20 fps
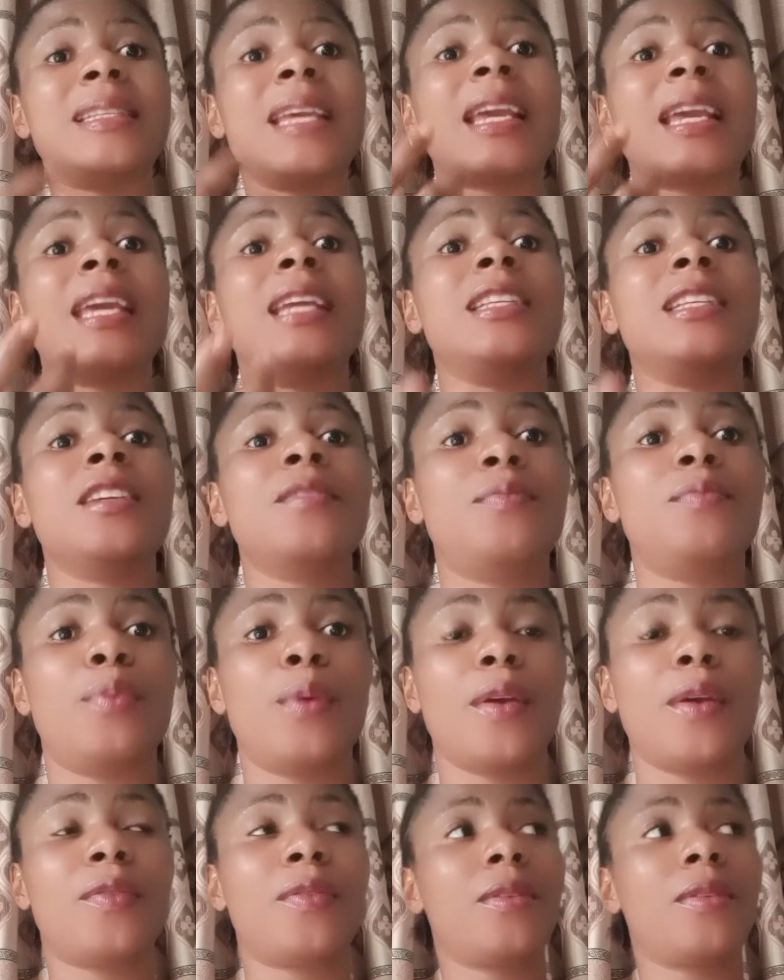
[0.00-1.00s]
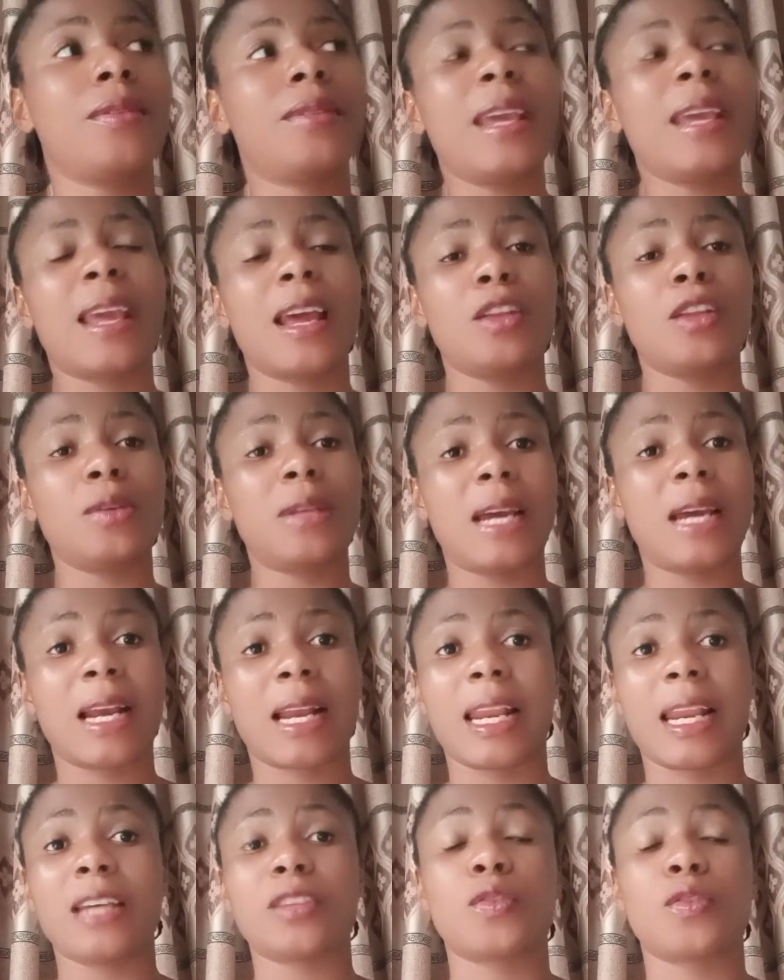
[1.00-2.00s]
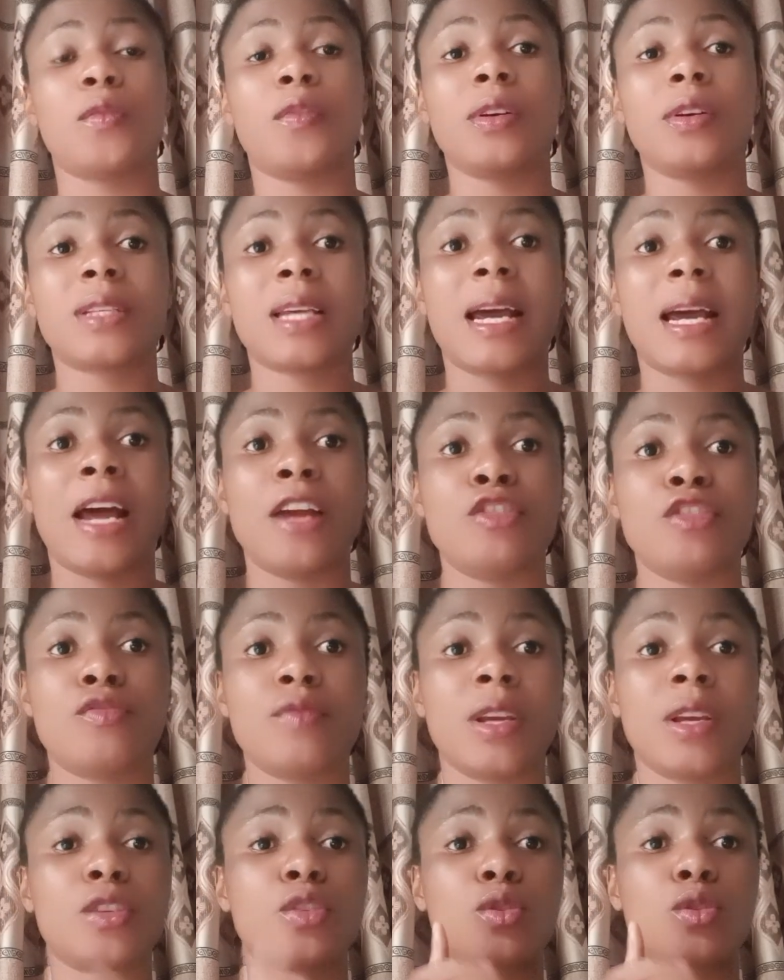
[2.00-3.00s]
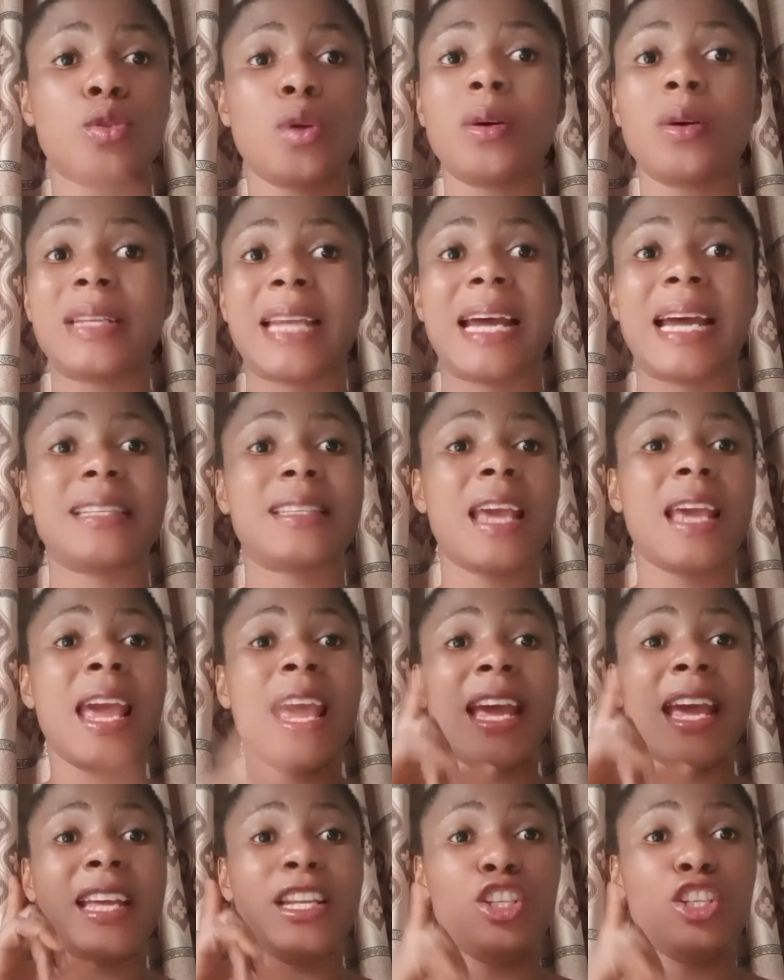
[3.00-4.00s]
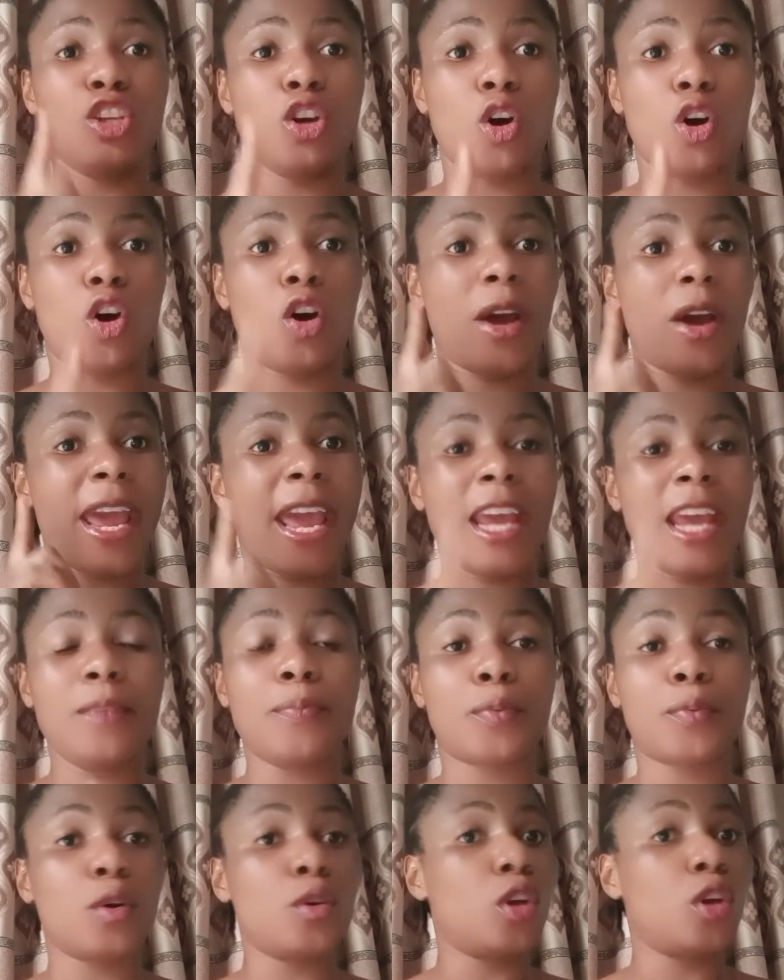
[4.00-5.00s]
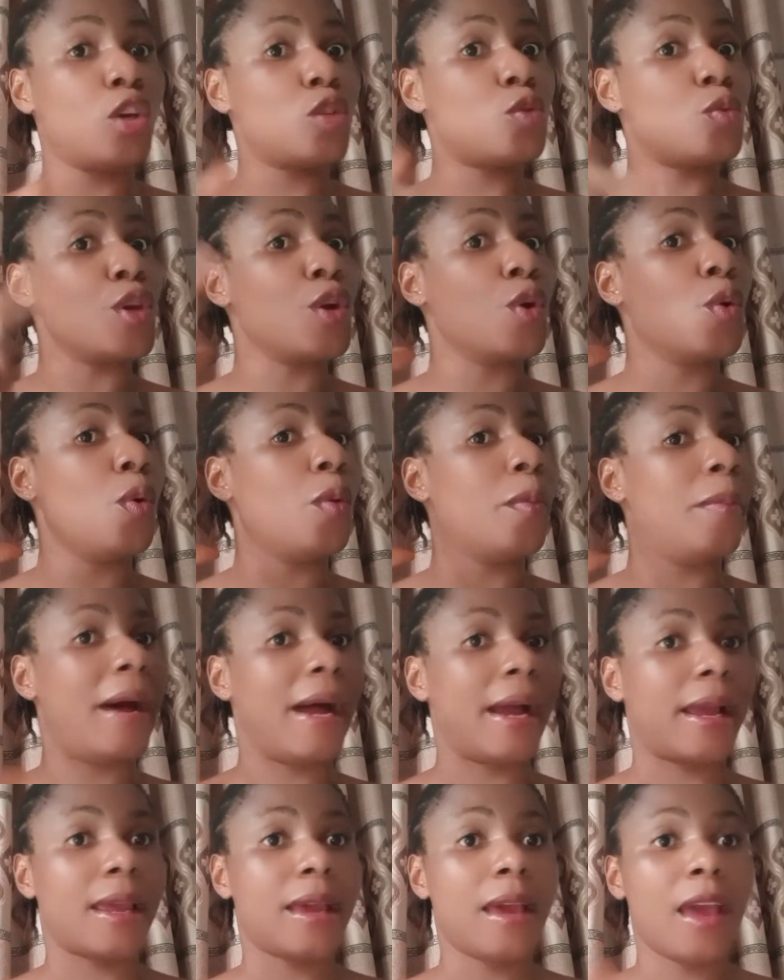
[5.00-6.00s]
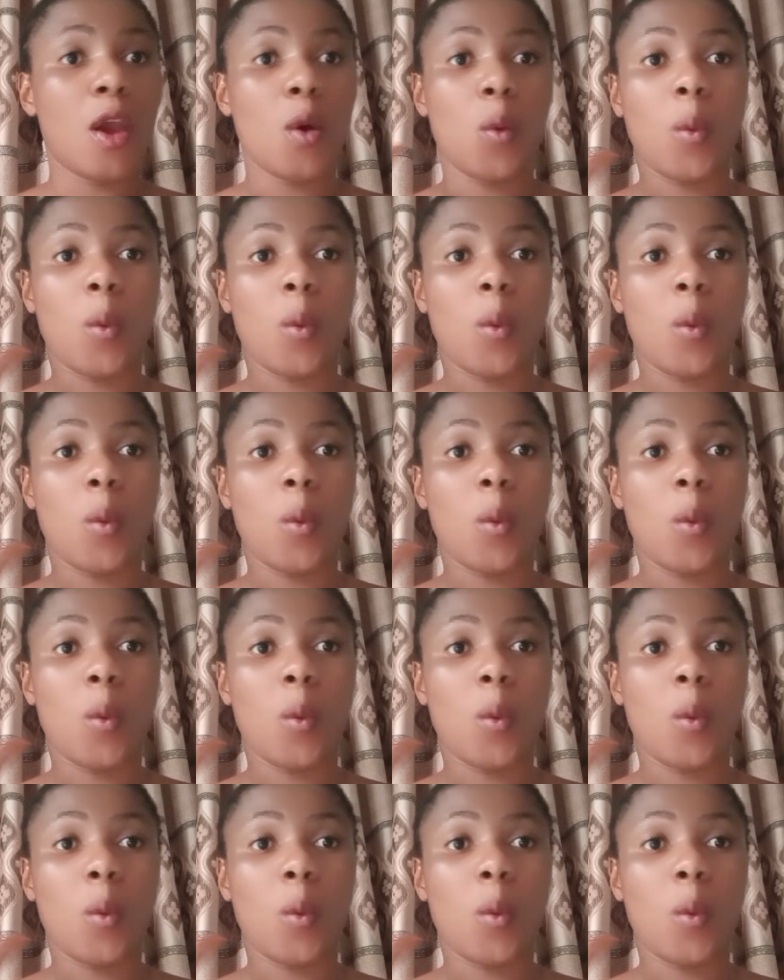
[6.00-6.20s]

Take a deep breath, take another glass of water and drink, so that your end product will go back.